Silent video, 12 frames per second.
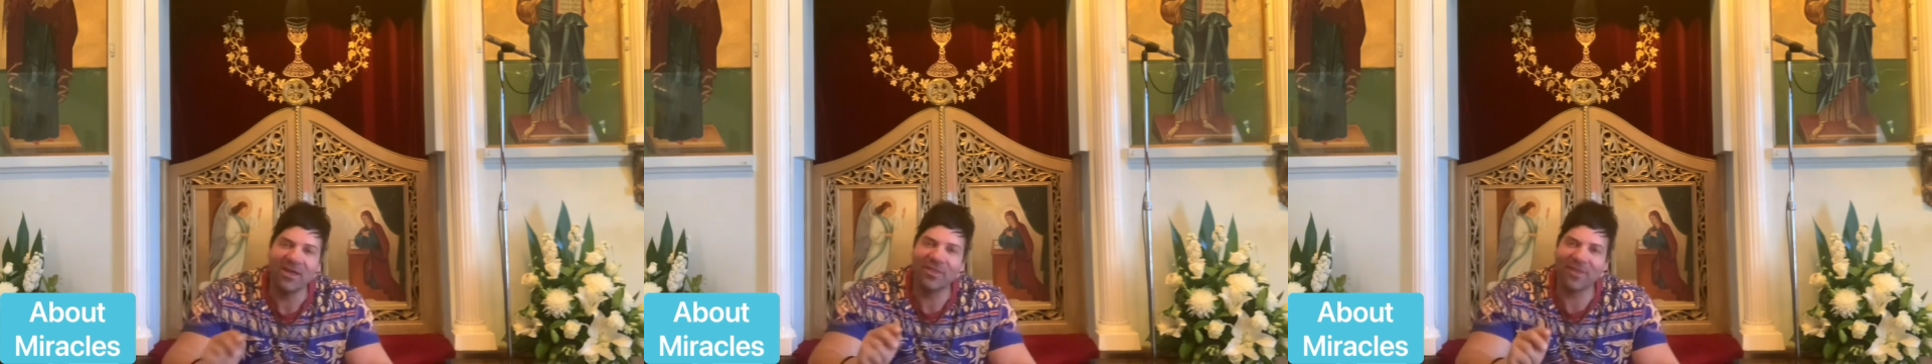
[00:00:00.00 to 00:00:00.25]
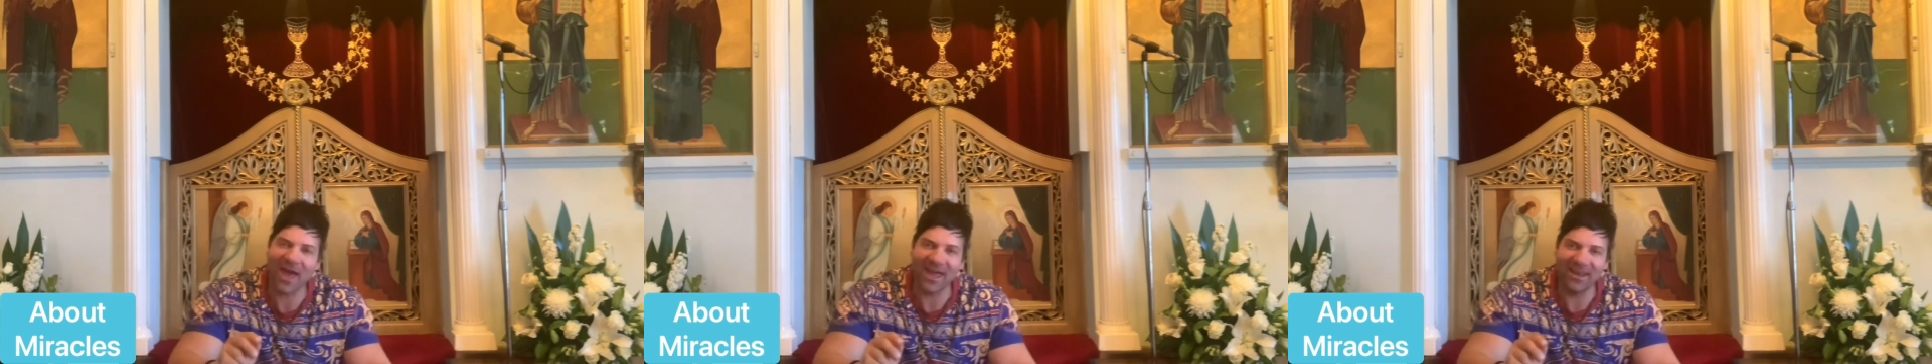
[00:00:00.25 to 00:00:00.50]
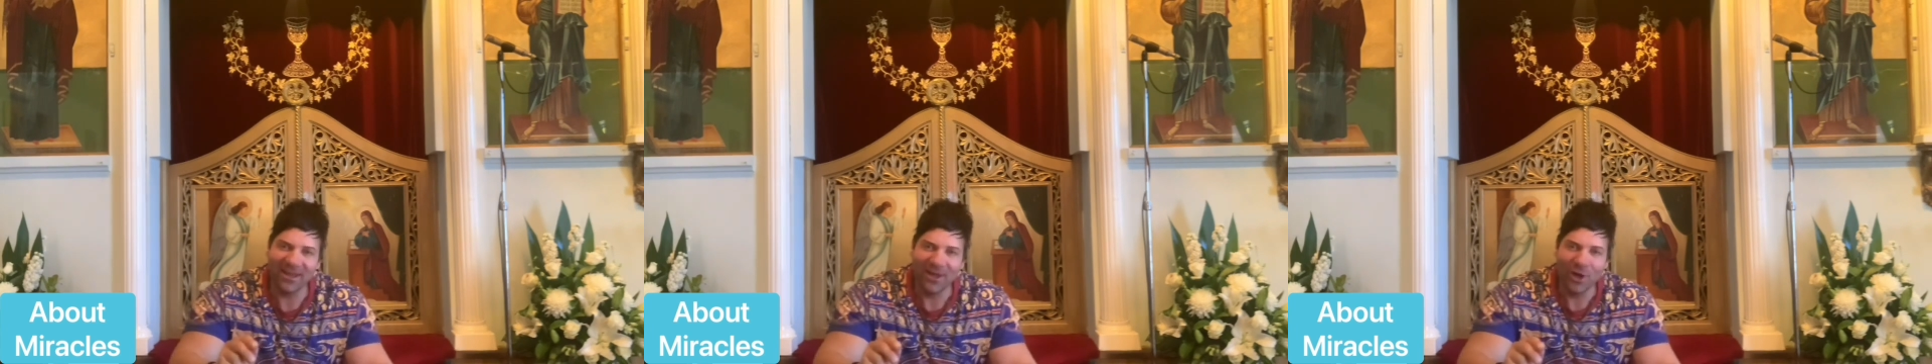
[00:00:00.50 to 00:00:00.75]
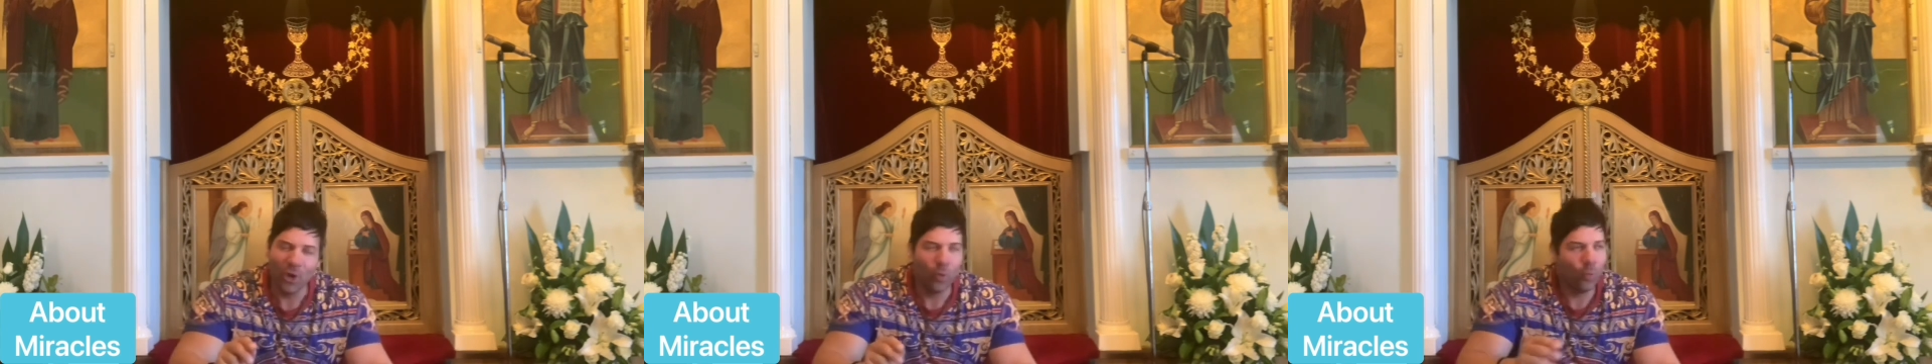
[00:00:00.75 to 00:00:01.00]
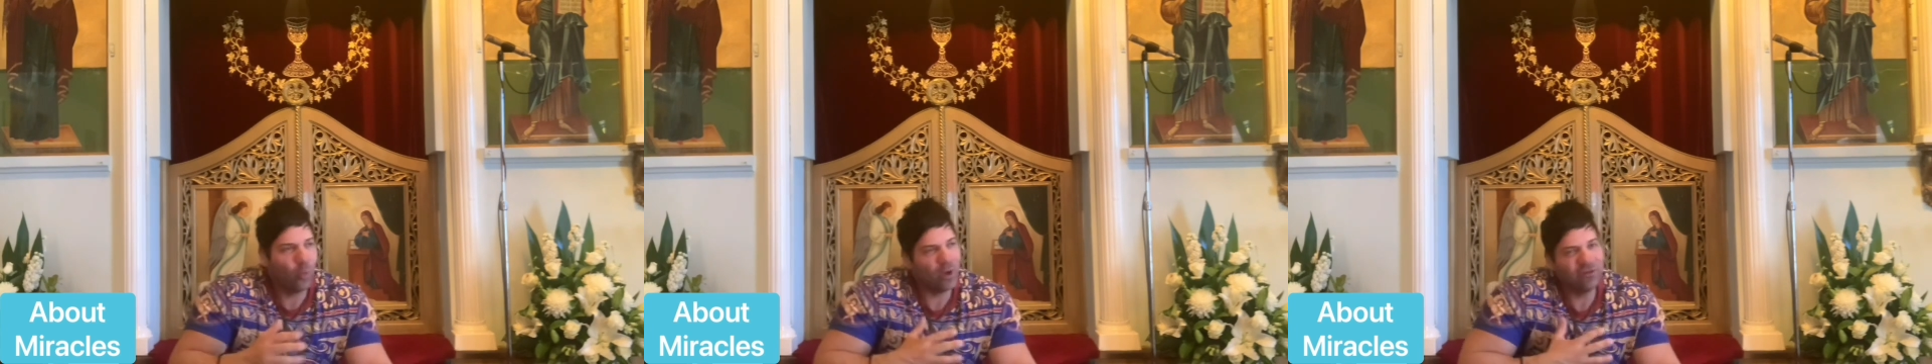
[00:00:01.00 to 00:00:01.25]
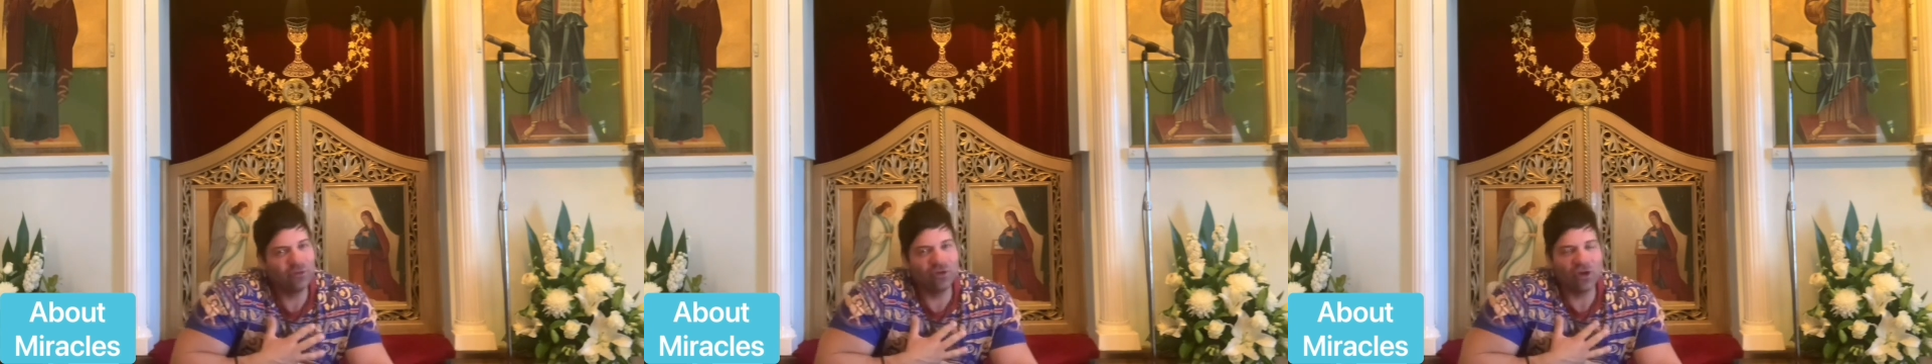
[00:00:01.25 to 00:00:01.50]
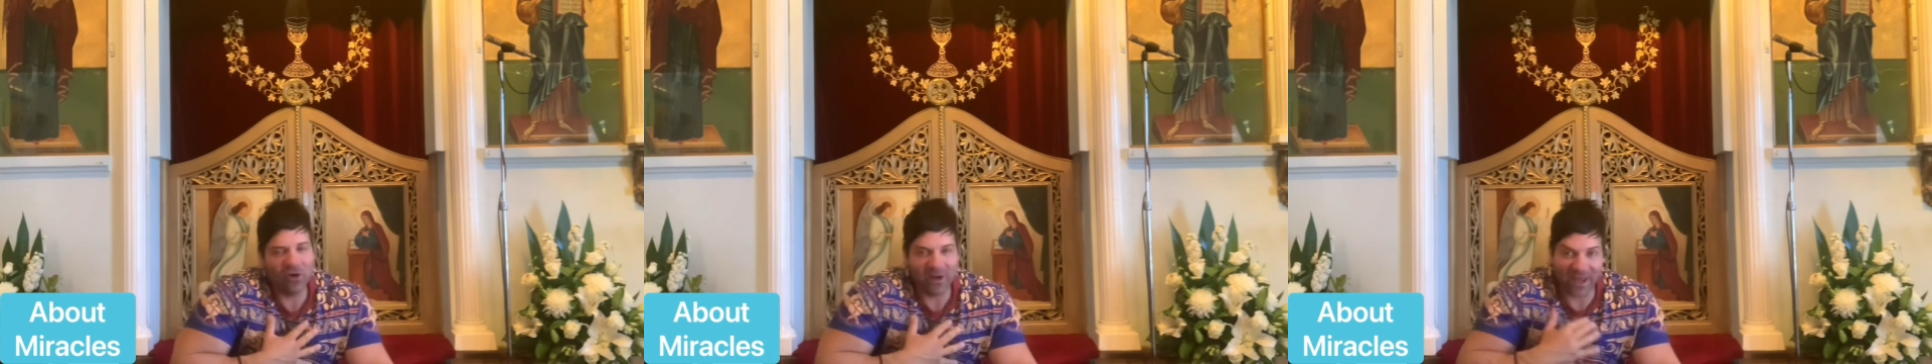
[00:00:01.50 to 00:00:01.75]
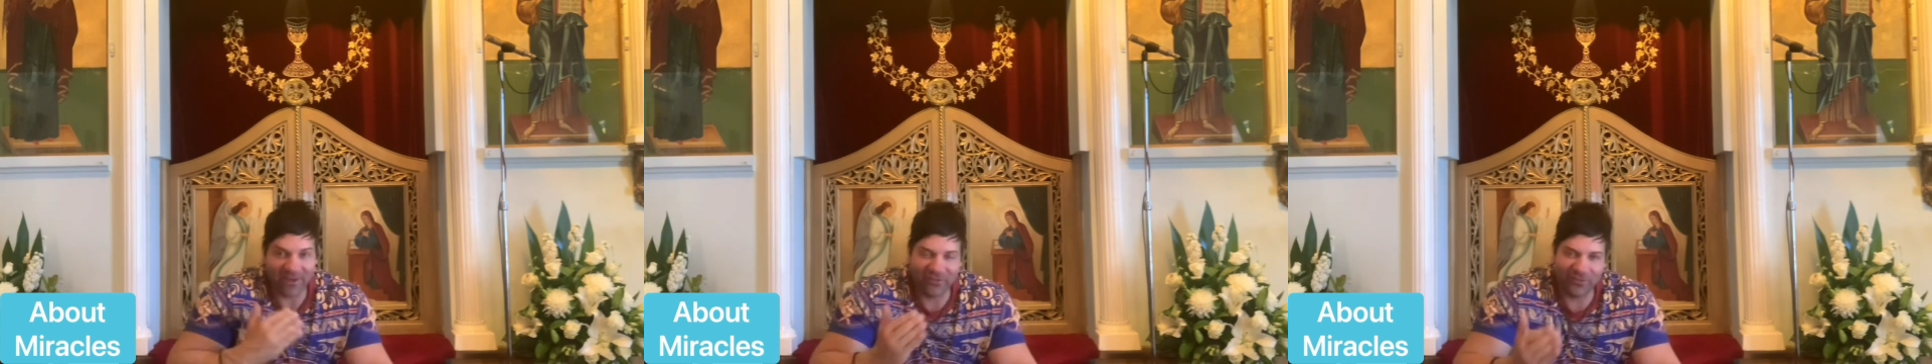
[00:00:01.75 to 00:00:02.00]
that we do
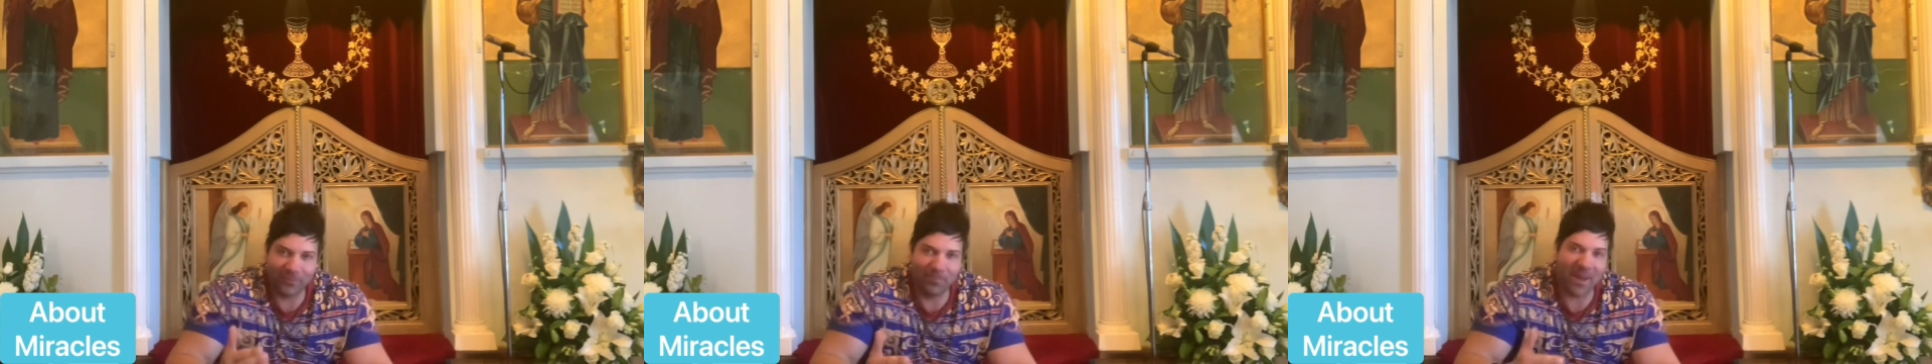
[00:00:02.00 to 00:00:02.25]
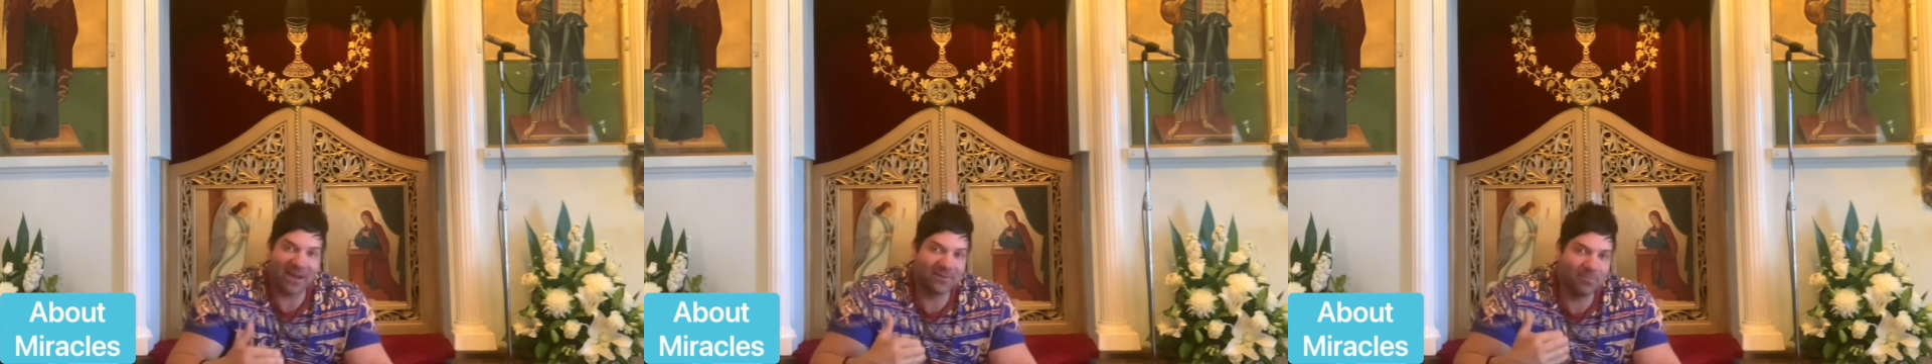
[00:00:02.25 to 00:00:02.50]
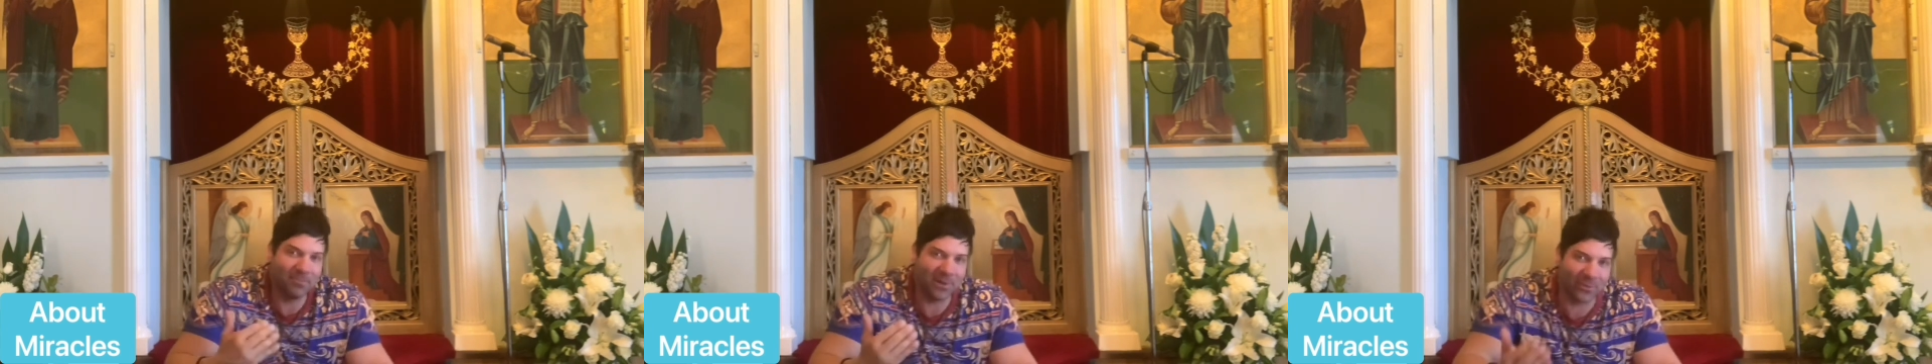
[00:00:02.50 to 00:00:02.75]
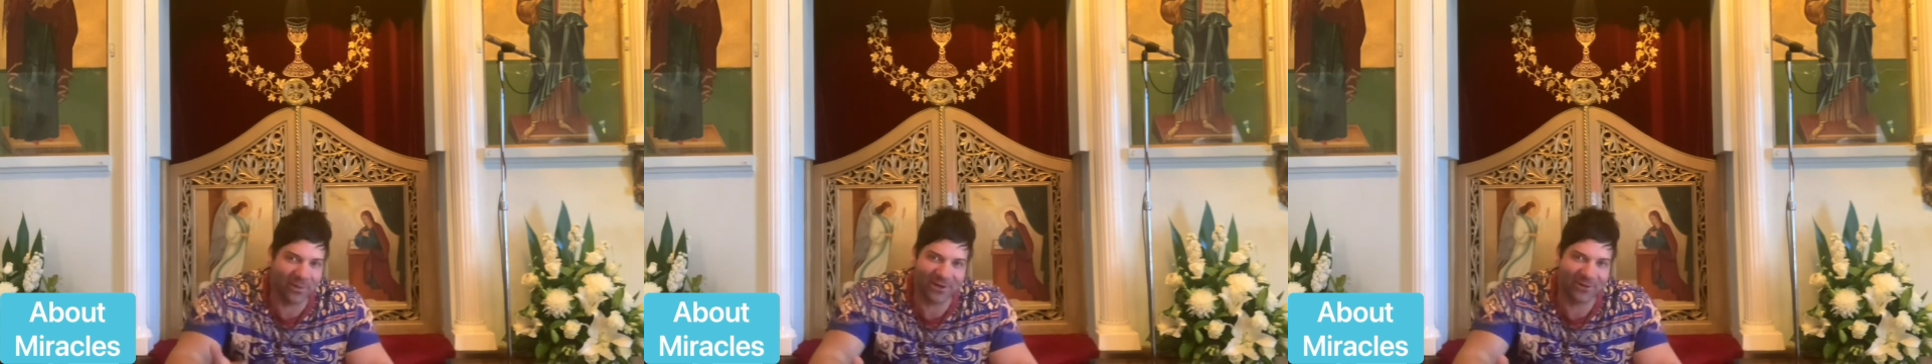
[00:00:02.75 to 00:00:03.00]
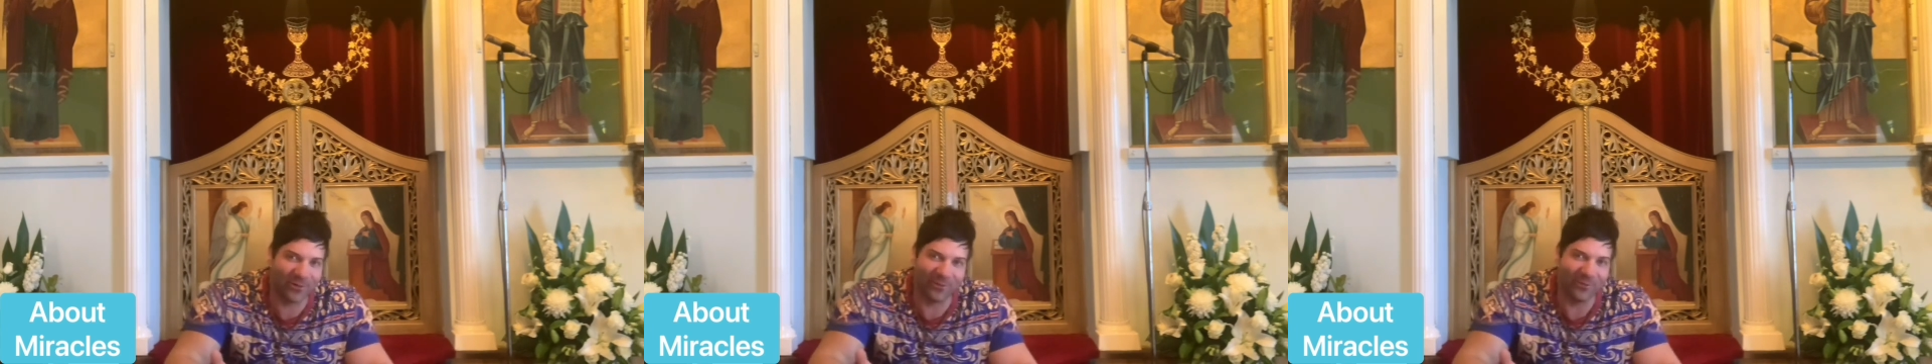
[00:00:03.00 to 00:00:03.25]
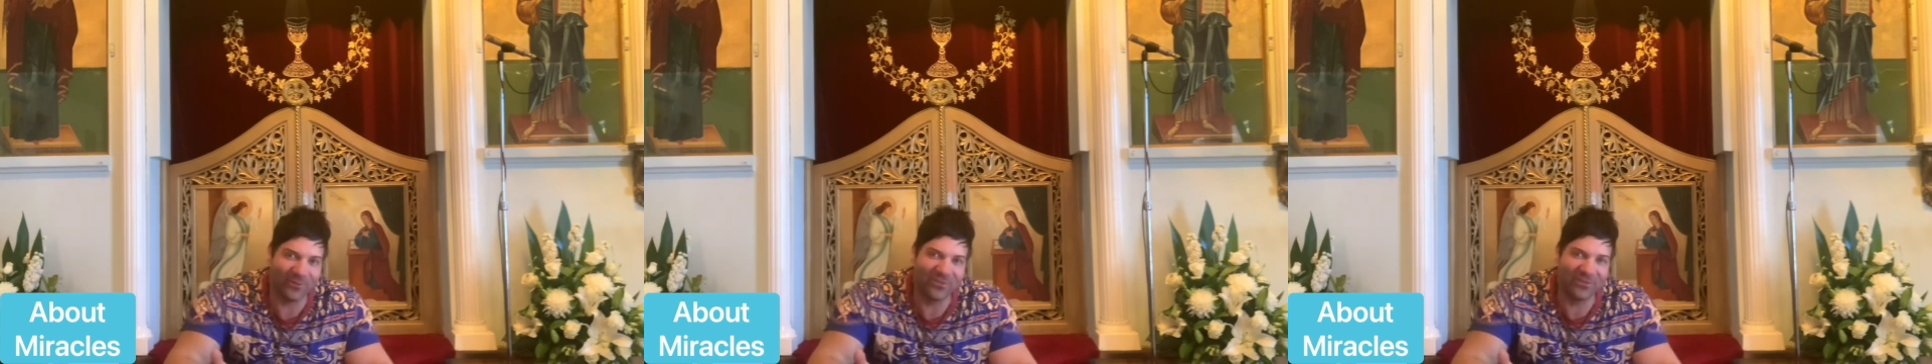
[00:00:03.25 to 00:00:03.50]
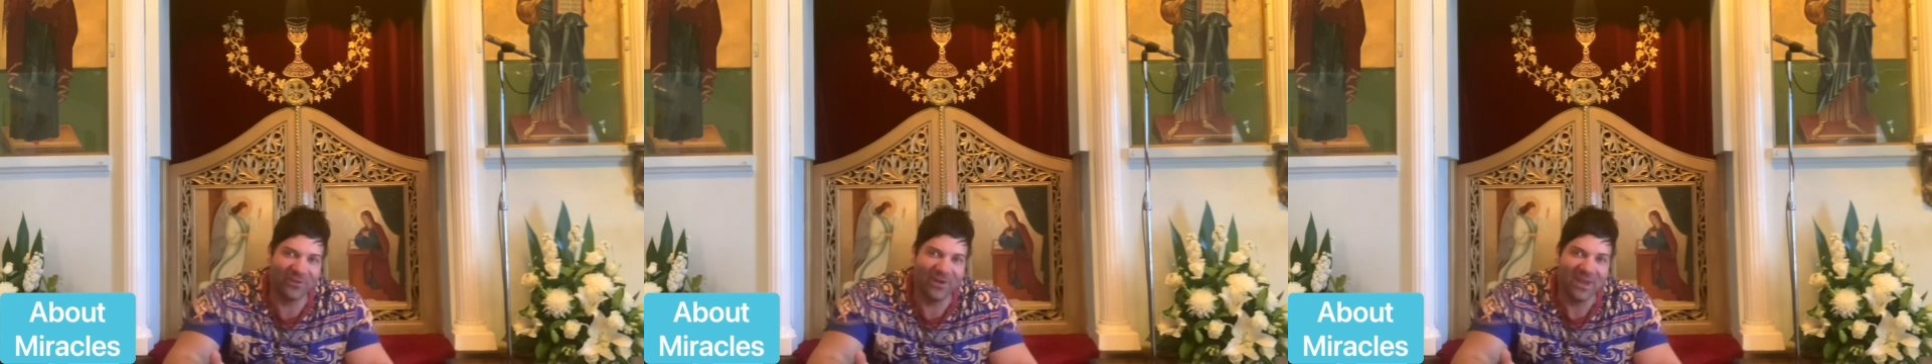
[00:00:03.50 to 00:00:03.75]
not expect miracles